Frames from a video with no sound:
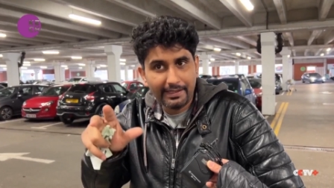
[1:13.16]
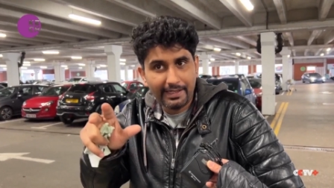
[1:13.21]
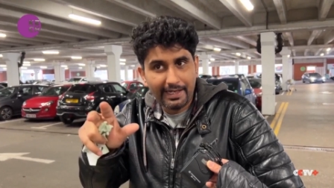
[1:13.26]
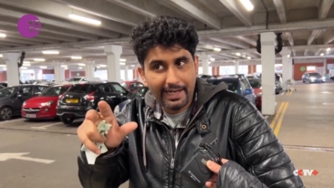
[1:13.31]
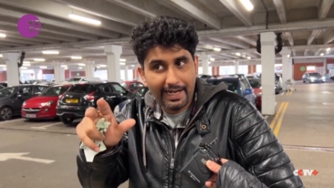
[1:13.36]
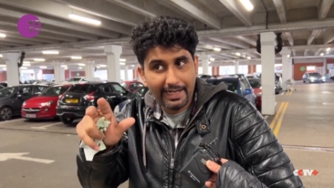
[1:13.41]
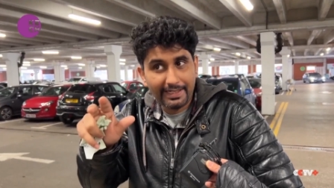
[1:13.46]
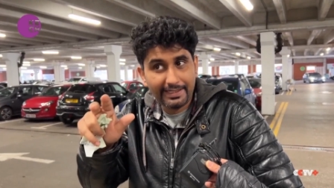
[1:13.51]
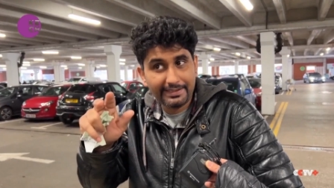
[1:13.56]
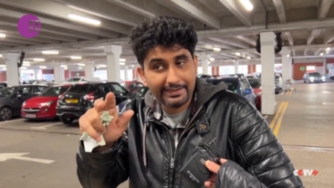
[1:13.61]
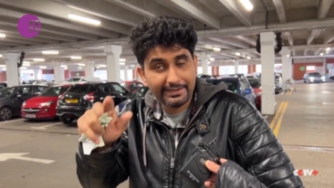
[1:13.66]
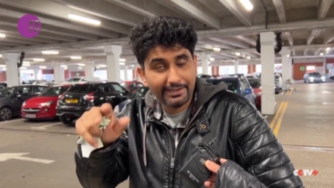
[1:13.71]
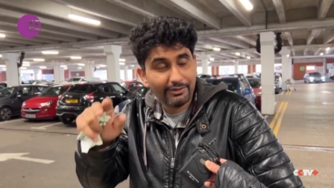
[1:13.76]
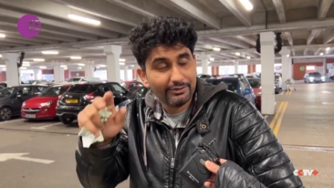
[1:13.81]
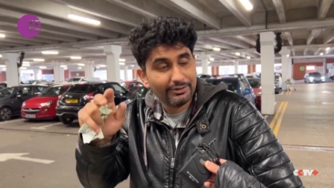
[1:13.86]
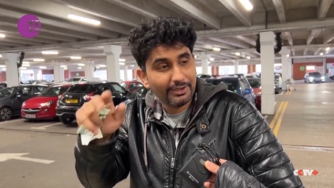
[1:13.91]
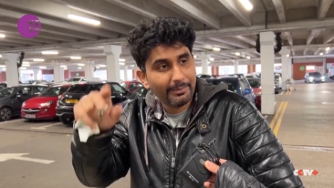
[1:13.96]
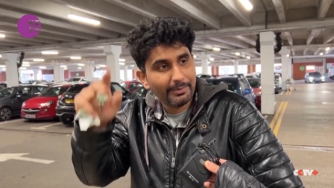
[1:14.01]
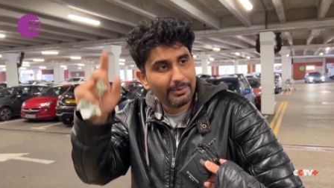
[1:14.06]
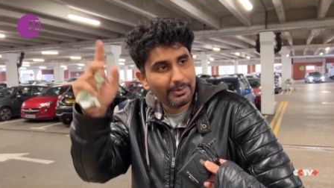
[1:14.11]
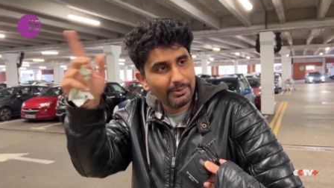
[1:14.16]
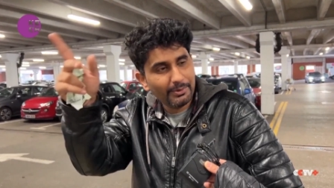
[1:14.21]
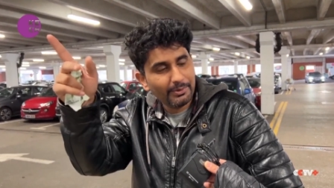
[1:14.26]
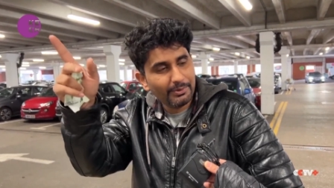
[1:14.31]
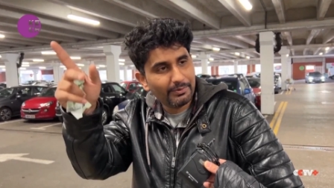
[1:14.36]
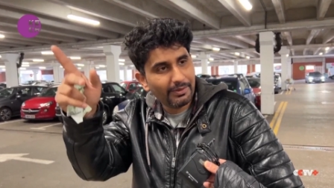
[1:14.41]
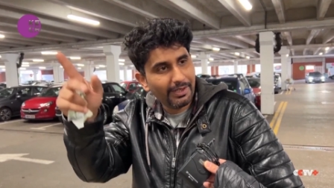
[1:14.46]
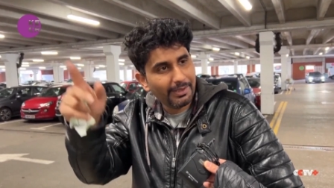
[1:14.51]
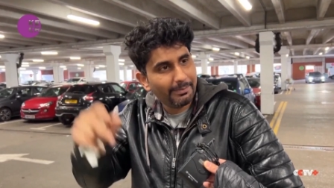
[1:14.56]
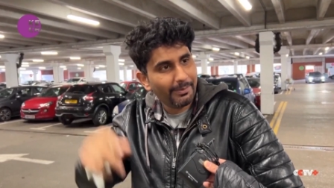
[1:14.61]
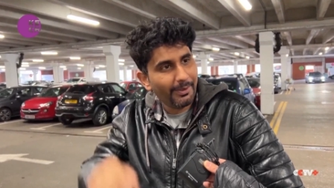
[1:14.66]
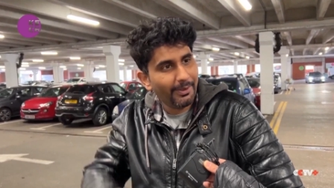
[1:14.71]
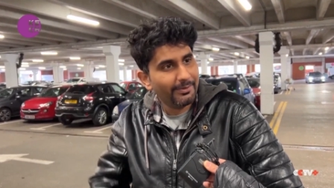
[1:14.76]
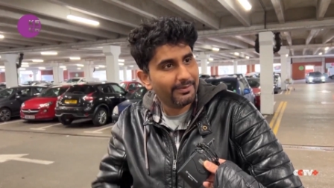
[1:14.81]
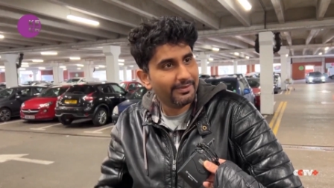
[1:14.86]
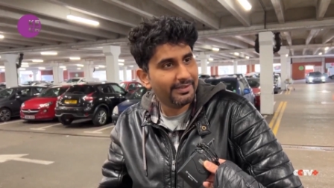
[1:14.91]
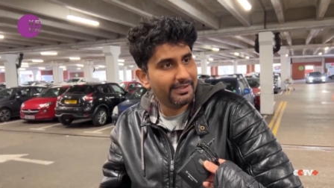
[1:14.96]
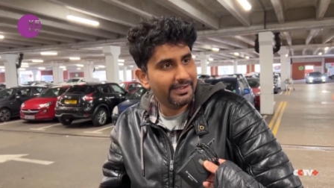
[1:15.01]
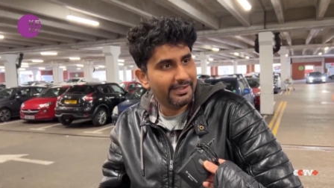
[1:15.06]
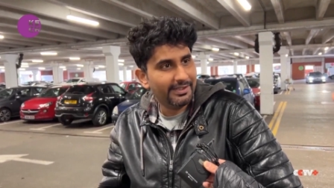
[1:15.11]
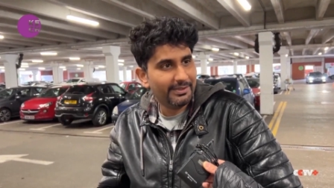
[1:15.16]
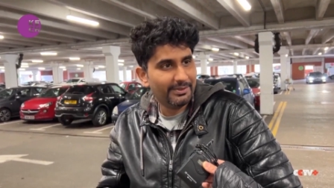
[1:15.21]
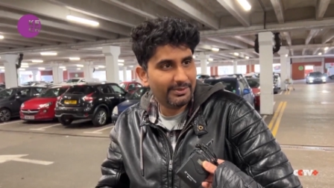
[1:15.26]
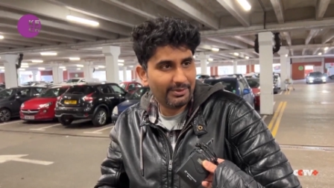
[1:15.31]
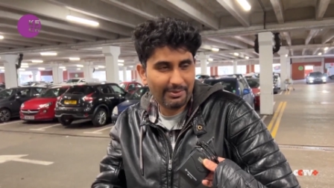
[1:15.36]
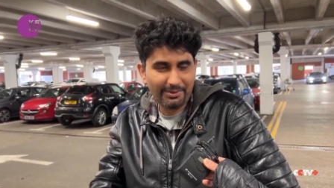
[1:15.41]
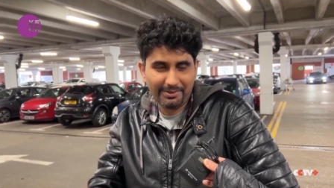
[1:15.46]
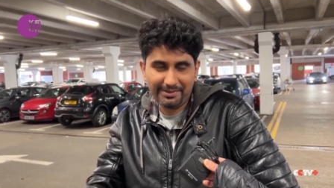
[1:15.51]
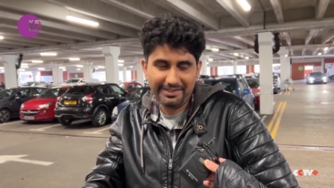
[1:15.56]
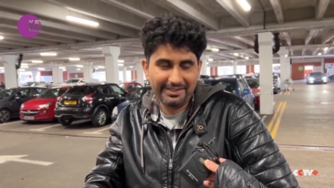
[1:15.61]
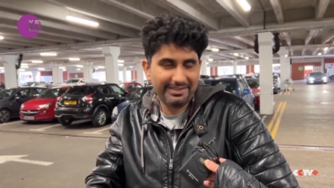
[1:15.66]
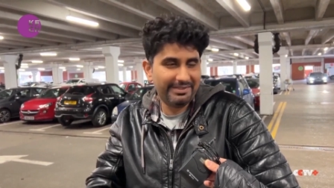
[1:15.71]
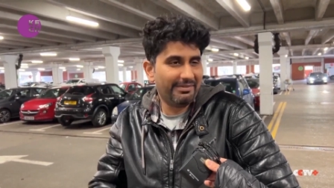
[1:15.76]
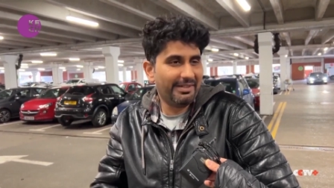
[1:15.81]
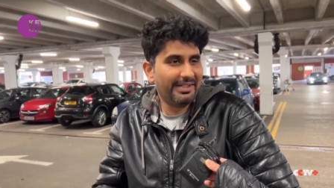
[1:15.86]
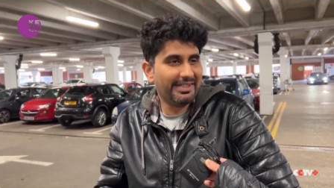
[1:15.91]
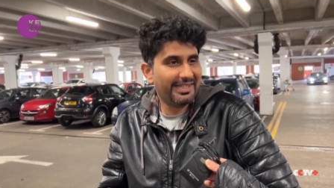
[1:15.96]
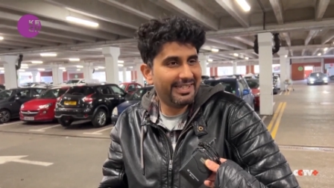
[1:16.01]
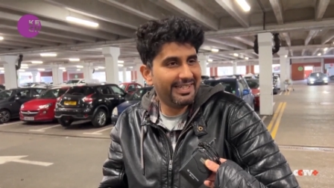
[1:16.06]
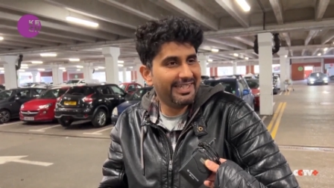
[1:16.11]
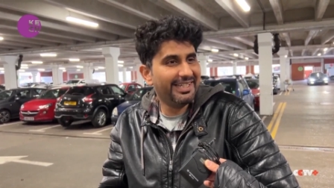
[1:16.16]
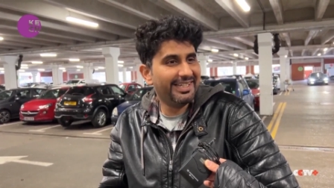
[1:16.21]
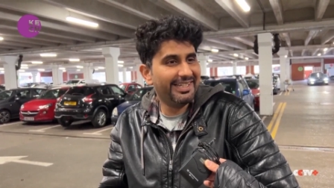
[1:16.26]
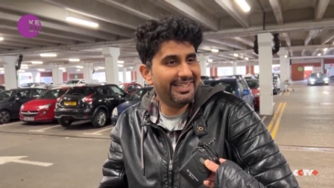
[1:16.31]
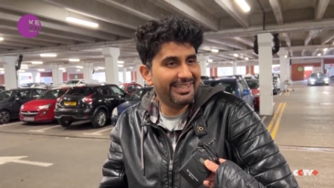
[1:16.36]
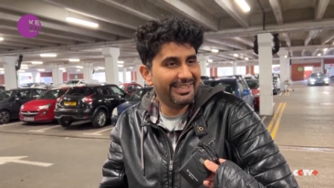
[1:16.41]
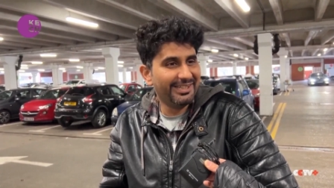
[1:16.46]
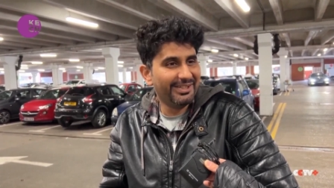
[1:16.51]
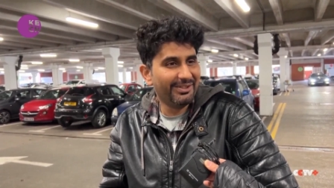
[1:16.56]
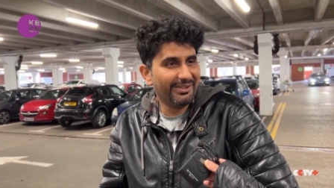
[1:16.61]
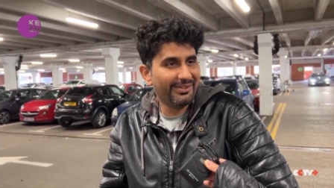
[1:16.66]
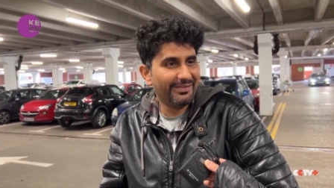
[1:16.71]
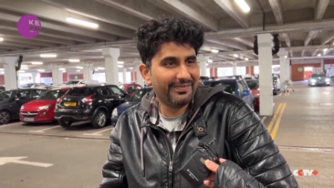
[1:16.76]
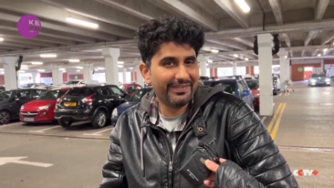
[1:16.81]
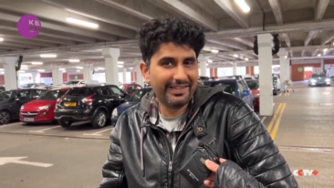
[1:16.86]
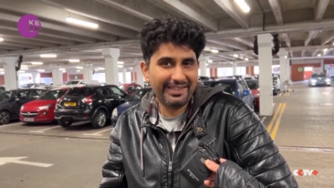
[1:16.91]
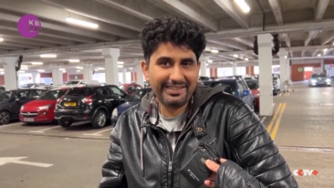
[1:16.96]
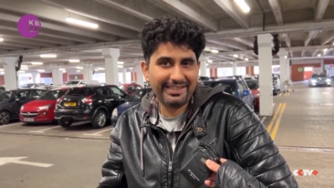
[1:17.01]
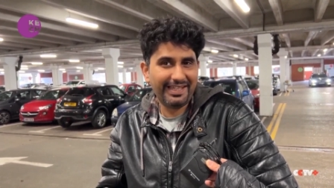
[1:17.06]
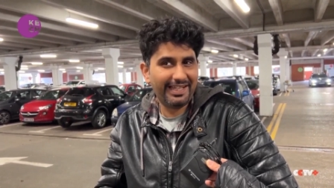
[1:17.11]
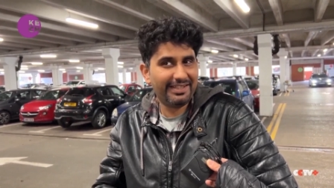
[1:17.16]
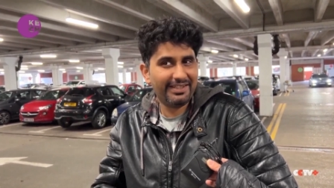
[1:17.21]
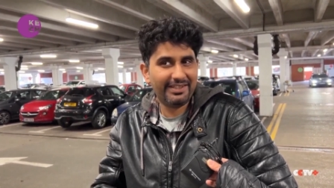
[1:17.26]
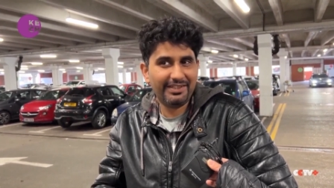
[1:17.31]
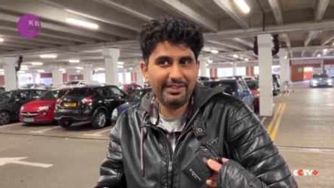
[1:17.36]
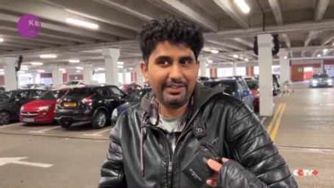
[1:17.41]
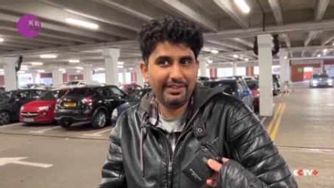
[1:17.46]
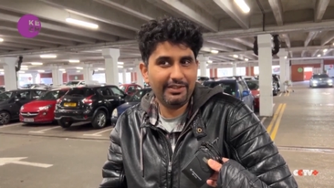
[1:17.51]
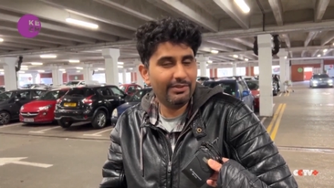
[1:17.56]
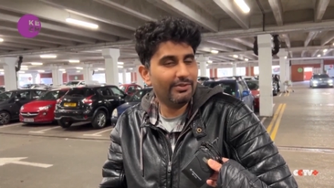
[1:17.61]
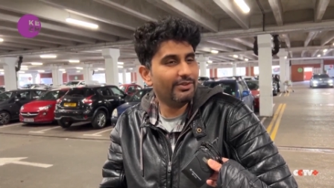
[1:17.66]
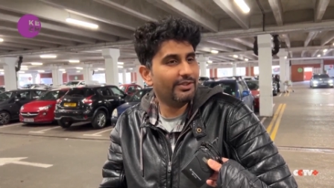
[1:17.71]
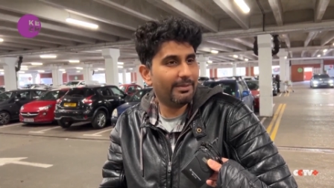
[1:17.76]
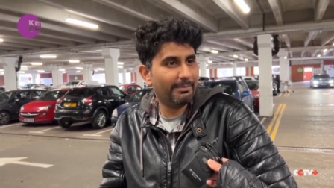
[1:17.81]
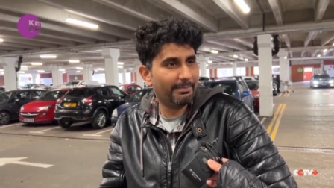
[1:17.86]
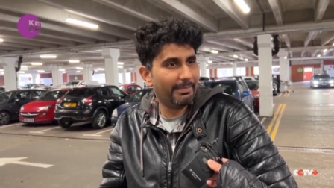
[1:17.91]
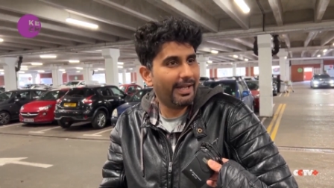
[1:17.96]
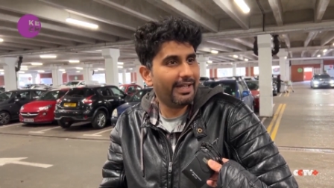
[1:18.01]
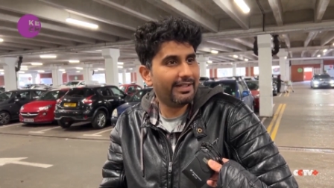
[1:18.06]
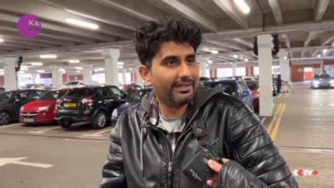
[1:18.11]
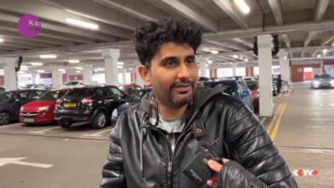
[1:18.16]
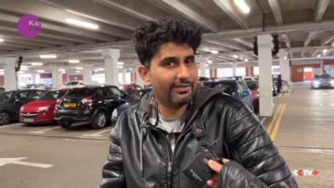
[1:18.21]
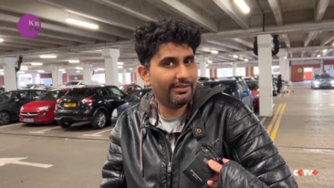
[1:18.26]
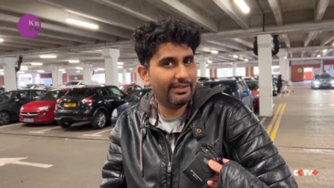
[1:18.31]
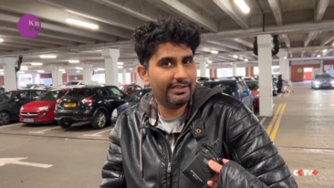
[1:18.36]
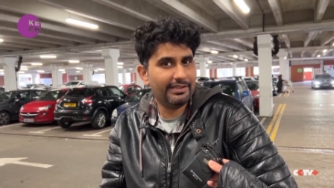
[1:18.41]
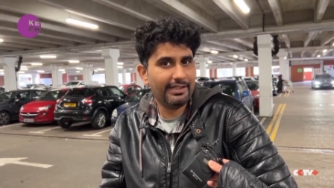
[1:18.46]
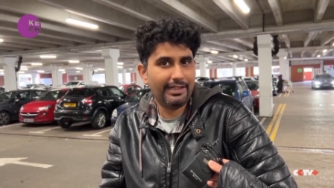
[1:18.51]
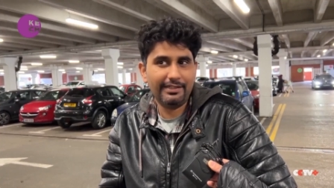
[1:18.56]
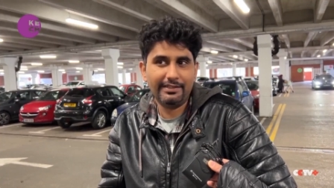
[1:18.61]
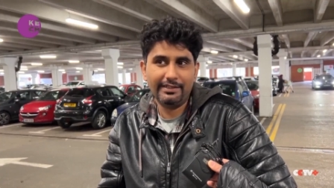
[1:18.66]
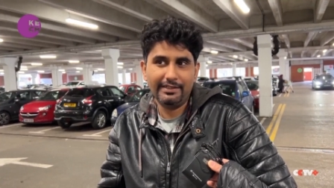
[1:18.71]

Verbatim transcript: and it's now jumped to 12 pound. So it's very clearly, you know, it's had a huge impact on this. And